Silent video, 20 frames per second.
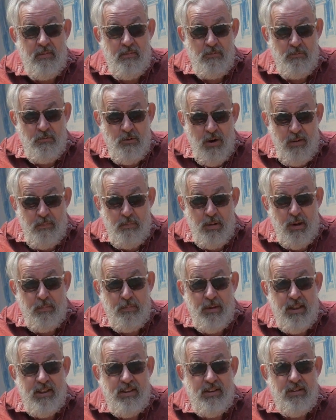One
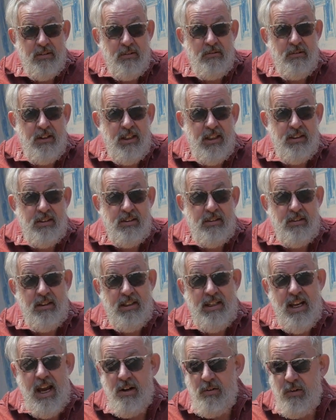purpose was
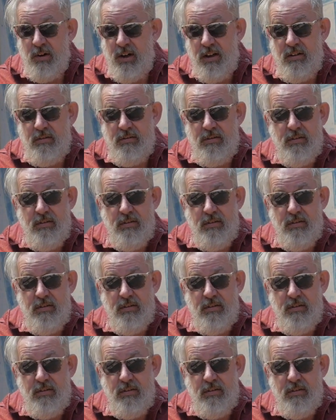decorative,